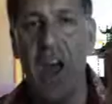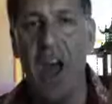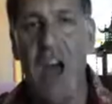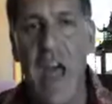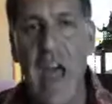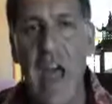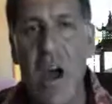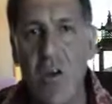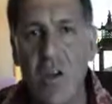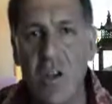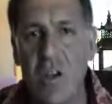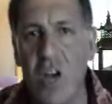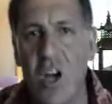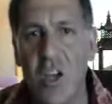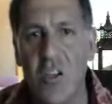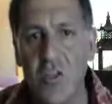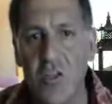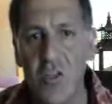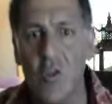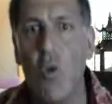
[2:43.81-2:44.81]
How can
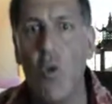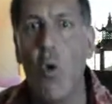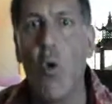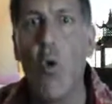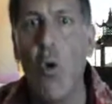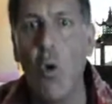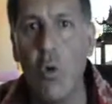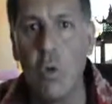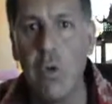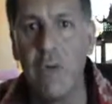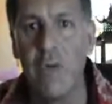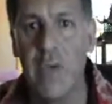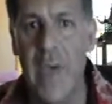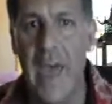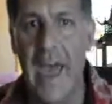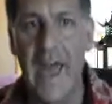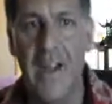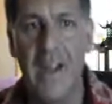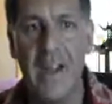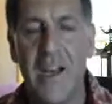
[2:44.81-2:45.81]
I do all of
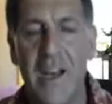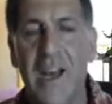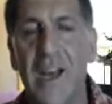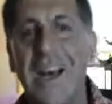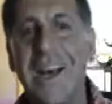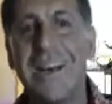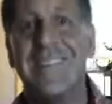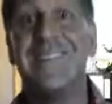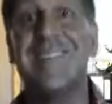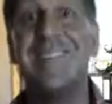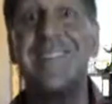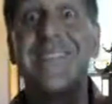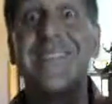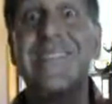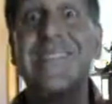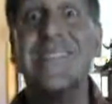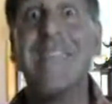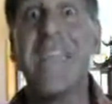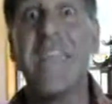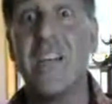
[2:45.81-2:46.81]
that and
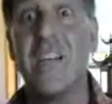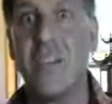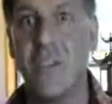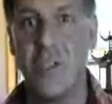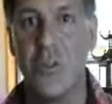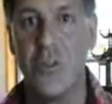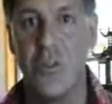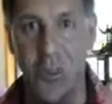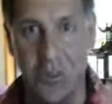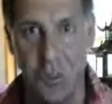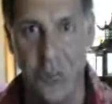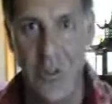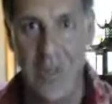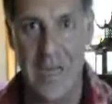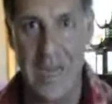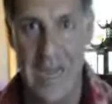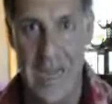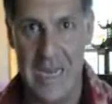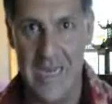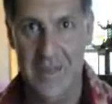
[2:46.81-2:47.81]
still fit
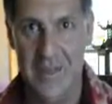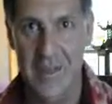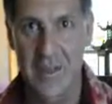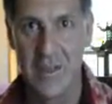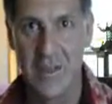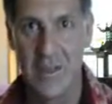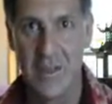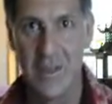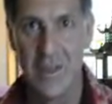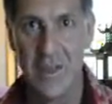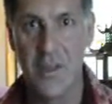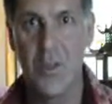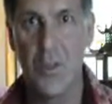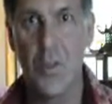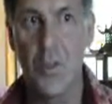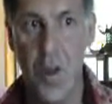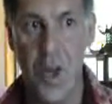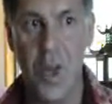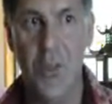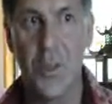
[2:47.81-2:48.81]
in
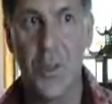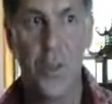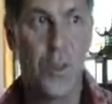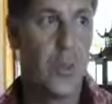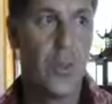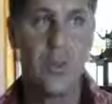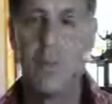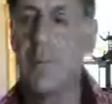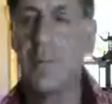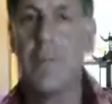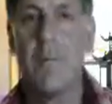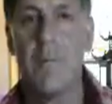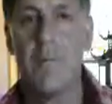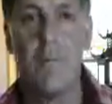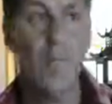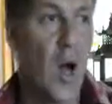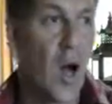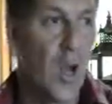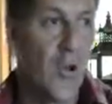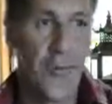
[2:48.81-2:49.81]
with
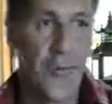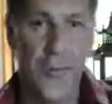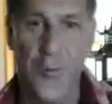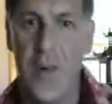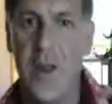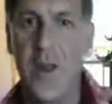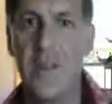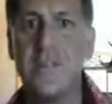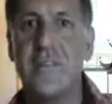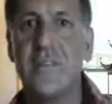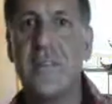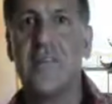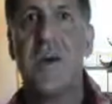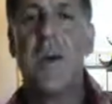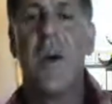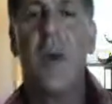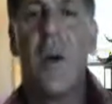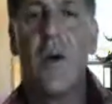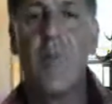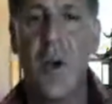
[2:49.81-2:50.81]
my friends
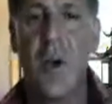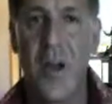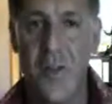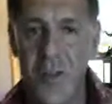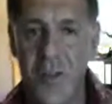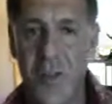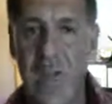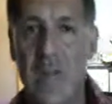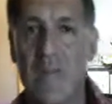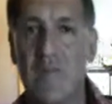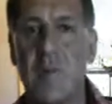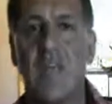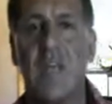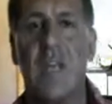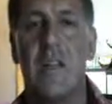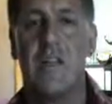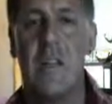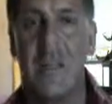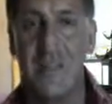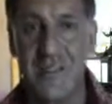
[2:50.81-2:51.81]
and my
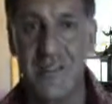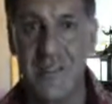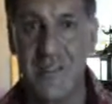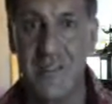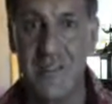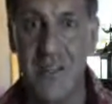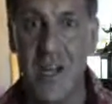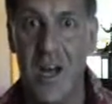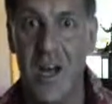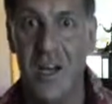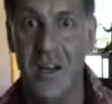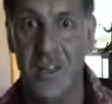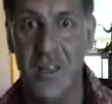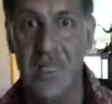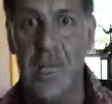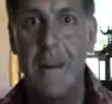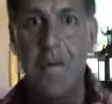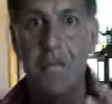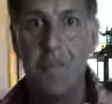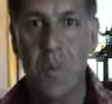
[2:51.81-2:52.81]
family and my
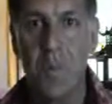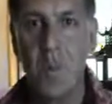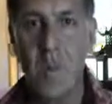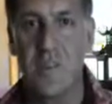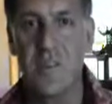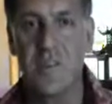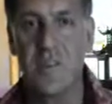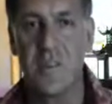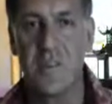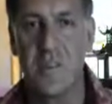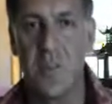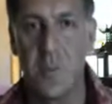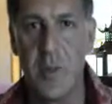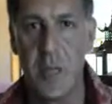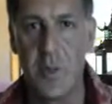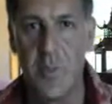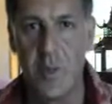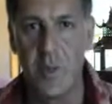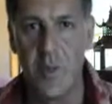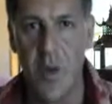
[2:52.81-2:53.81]
society and still
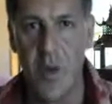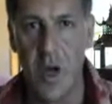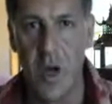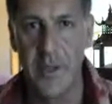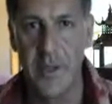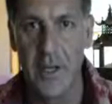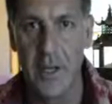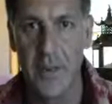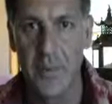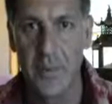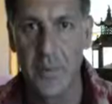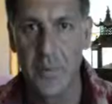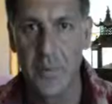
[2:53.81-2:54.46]
be a provider?